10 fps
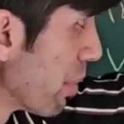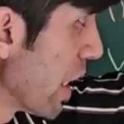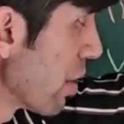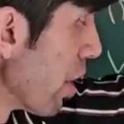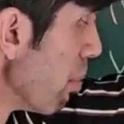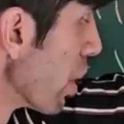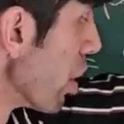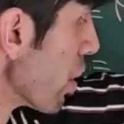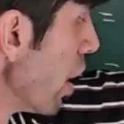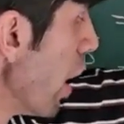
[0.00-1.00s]
up this one
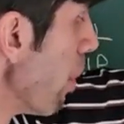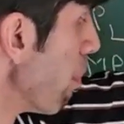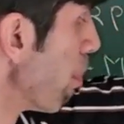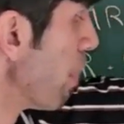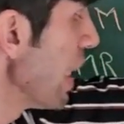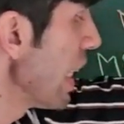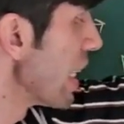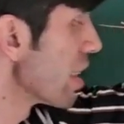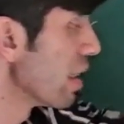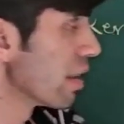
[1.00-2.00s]
because P
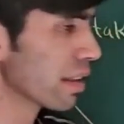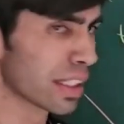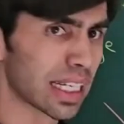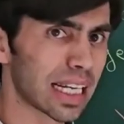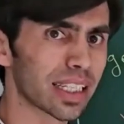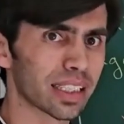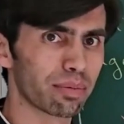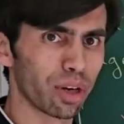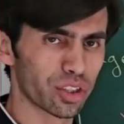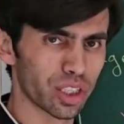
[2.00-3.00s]
is greater
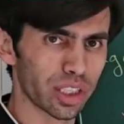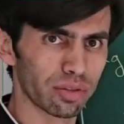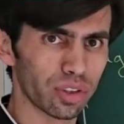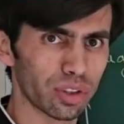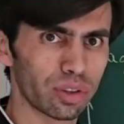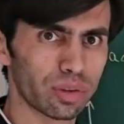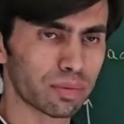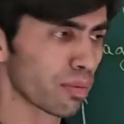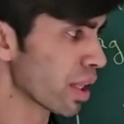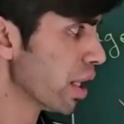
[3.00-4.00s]
than marginal revenue.
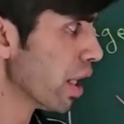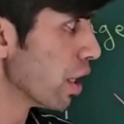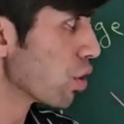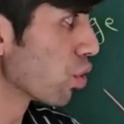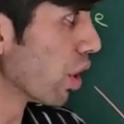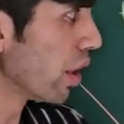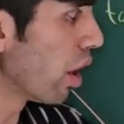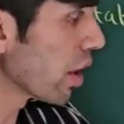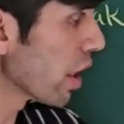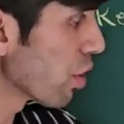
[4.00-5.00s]
So in
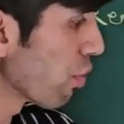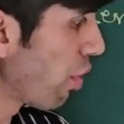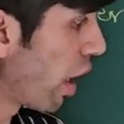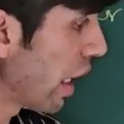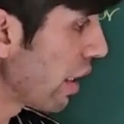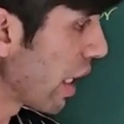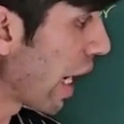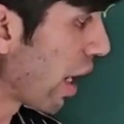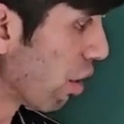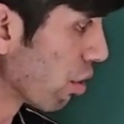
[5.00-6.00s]
order to find
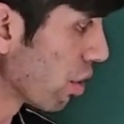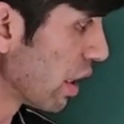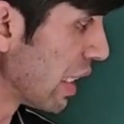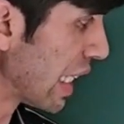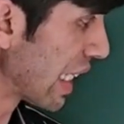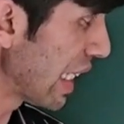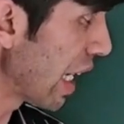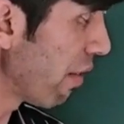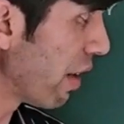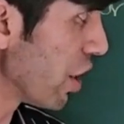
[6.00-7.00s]
out the
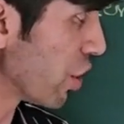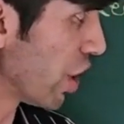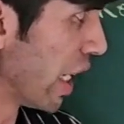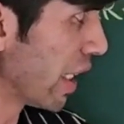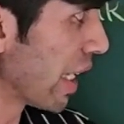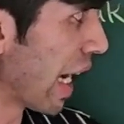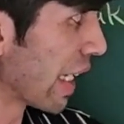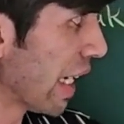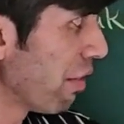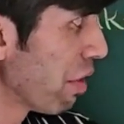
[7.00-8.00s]
real wage rate,
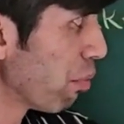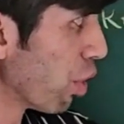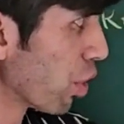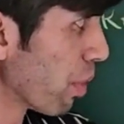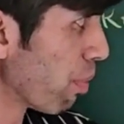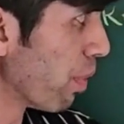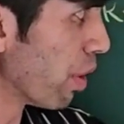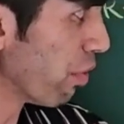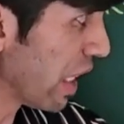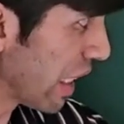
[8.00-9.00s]
again
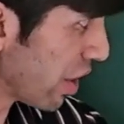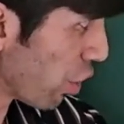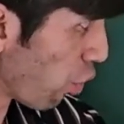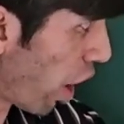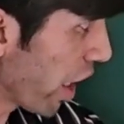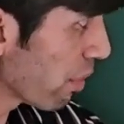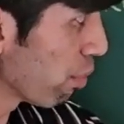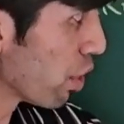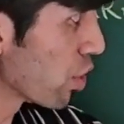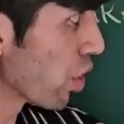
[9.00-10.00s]
we
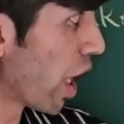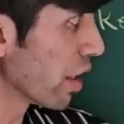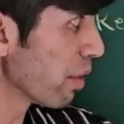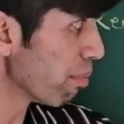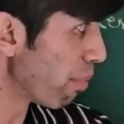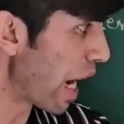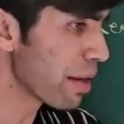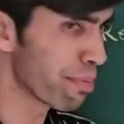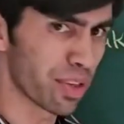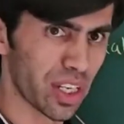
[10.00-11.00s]
divide both sides
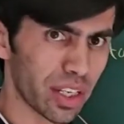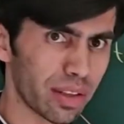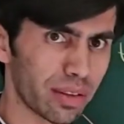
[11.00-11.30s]
by P.